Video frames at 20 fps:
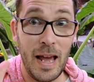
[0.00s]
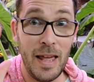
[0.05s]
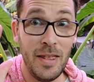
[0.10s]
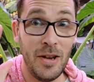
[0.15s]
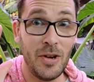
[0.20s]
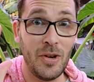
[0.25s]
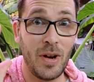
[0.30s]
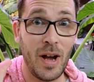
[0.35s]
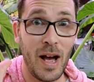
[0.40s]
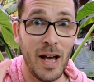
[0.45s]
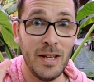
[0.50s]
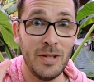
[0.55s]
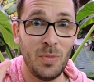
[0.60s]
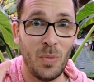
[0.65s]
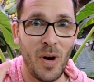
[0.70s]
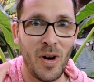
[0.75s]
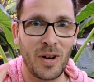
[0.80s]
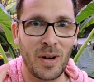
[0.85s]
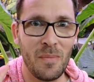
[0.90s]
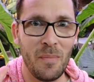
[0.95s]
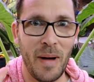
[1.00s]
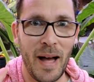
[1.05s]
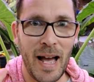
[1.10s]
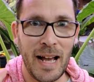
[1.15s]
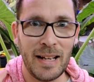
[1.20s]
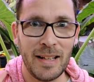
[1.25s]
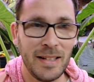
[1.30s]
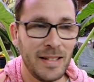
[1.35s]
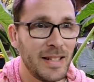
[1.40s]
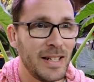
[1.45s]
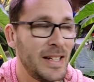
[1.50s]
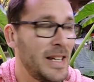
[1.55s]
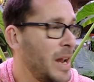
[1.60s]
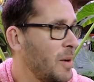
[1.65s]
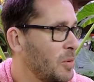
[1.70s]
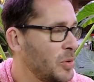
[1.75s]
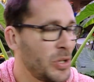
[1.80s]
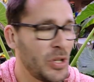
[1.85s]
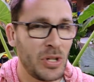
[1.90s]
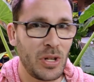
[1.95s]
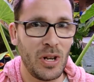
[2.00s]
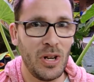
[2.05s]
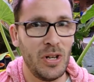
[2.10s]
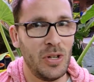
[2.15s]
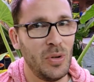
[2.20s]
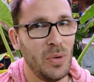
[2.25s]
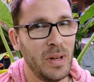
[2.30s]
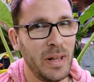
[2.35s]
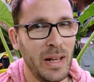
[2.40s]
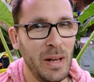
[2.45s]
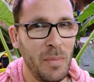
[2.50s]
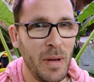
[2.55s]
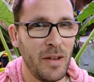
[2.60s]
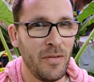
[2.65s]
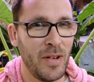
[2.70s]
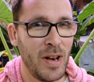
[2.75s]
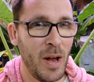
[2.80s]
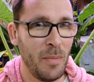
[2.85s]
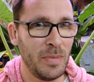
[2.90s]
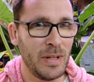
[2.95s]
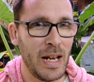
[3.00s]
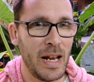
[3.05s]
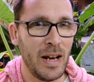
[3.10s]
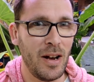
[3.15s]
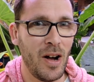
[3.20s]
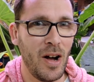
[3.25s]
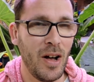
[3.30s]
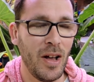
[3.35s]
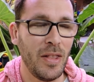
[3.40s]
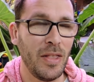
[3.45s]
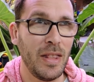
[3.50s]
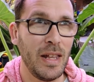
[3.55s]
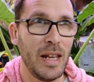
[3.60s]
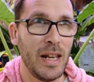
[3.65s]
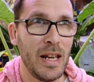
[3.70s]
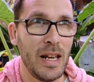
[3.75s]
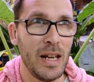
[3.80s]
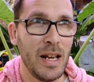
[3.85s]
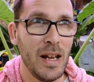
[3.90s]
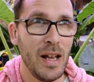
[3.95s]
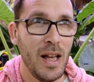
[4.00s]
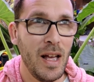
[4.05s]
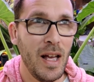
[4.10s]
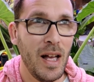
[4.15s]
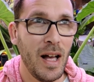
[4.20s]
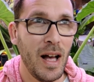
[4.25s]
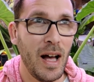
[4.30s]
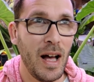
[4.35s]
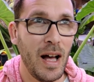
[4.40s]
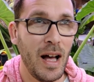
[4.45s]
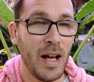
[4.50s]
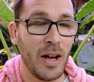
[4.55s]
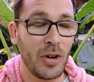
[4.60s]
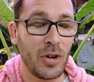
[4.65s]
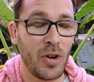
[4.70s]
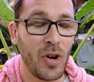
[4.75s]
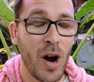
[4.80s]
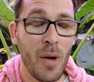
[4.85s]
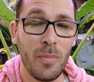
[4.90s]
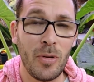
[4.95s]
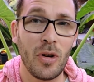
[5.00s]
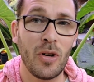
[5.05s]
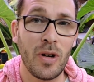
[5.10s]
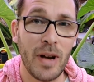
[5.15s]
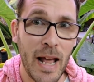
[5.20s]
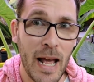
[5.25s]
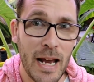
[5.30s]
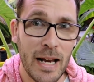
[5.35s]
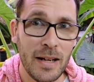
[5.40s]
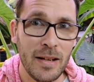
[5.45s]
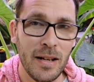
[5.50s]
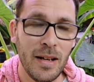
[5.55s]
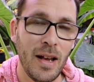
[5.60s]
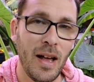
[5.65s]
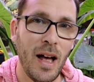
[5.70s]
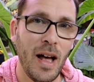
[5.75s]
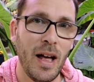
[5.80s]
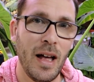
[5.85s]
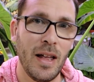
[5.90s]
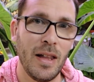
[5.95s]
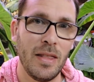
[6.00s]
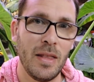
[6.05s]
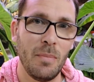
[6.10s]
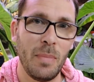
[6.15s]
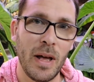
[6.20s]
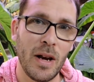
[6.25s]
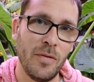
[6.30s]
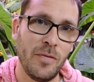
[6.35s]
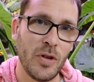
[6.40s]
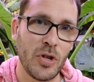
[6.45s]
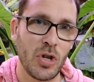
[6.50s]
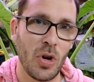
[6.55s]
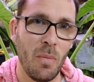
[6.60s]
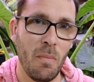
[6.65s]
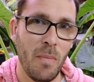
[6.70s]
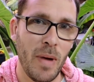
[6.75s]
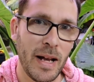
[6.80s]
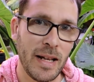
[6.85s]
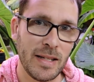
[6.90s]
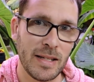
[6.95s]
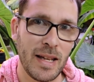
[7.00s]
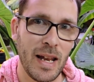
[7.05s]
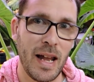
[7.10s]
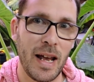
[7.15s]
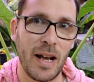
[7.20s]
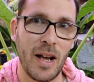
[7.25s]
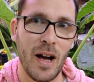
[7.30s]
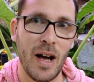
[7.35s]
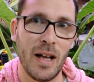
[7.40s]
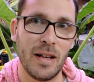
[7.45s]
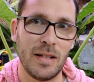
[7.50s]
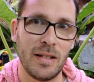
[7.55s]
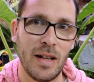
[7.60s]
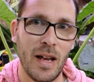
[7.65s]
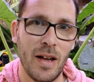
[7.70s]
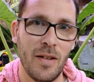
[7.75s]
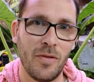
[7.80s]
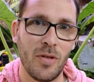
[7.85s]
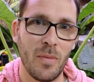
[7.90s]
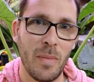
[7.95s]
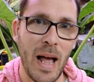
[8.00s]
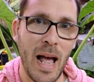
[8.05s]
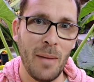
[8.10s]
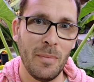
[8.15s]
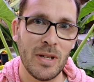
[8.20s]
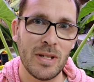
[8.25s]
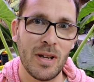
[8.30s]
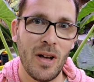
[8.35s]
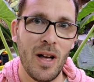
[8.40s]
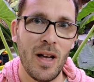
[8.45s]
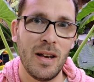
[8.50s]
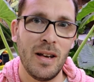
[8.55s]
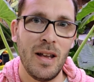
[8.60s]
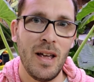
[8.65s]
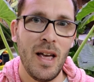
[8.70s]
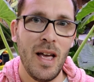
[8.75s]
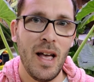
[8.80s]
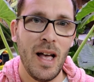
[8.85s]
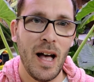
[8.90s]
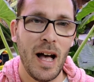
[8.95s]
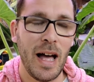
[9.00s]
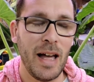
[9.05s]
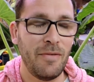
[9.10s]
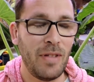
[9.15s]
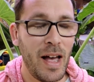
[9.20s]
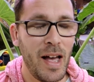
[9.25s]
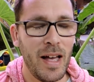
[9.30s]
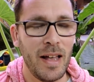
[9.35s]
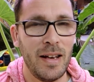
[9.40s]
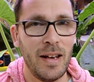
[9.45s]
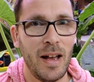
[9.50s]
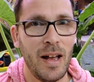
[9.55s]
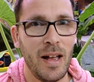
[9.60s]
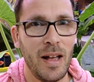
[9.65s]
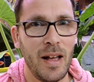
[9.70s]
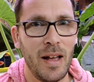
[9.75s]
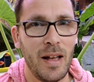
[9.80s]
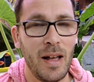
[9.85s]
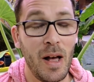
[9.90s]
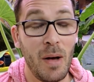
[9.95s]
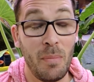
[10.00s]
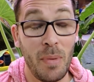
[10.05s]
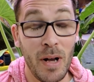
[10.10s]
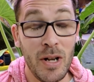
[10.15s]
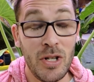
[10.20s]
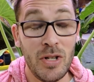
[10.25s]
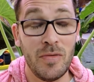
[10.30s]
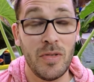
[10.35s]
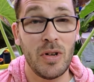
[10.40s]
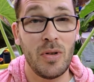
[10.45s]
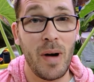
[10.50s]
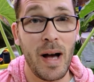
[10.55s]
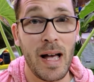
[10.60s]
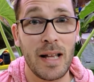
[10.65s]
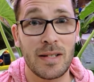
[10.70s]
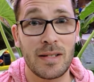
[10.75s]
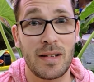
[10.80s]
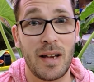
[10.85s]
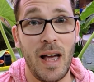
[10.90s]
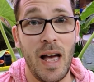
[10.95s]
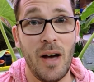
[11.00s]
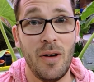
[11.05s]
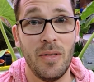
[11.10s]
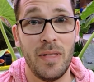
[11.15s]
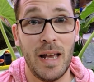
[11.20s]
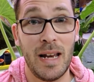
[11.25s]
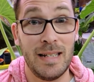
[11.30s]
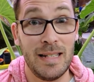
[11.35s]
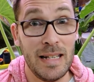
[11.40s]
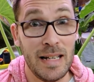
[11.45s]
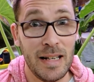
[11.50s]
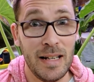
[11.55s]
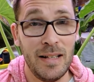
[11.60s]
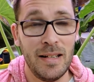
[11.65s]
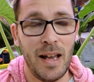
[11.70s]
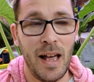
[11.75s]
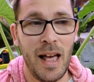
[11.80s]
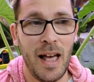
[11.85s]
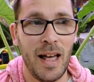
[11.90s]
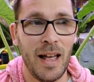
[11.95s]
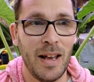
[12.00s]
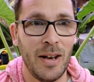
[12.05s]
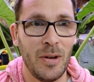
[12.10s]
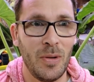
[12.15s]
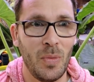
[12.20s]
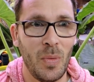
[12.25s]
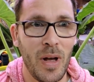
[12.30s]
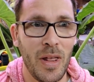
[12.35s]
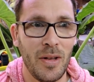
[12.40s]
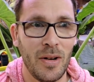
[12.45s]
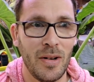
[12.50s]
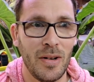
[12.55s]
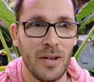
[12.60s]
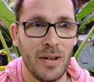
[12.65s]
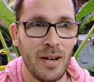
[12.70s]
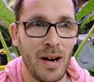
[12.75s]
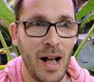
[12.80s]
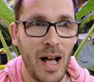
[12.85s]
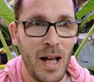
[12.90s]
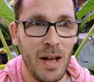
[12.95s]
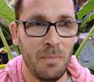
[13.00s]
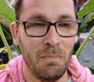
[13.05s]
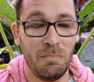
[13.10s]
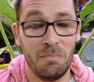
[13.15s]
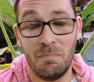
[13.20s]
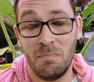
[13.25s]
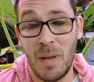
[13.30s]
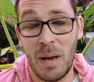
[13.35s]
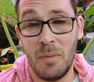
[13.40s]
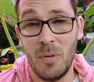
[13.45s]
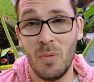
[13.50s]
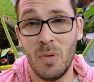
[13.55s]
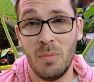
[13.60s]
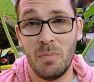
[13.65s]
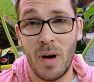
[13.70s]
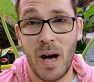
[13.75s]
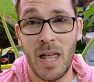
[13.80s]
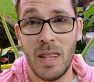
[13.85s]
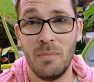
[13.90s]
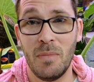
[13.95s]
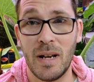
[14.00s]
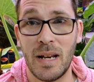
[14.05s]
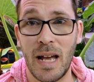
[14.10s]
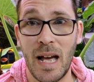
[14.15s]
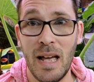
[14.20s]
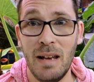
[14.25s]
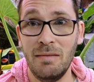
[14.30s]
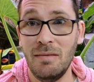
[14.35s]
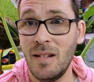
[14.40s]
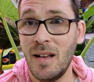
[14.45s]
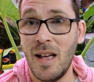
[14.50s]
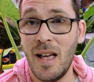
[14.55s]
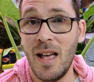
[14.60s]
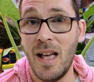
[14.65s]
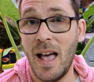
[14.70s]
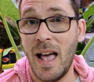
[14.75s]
Hey there you guys, welcome back. Today we're just going to do a little bit of an update on the uh, grub grenade, uh, the beneficial mites that I got uh, from Amazon. I've had uh, a bunch of you ask how they did and whether I maybe would buy them again.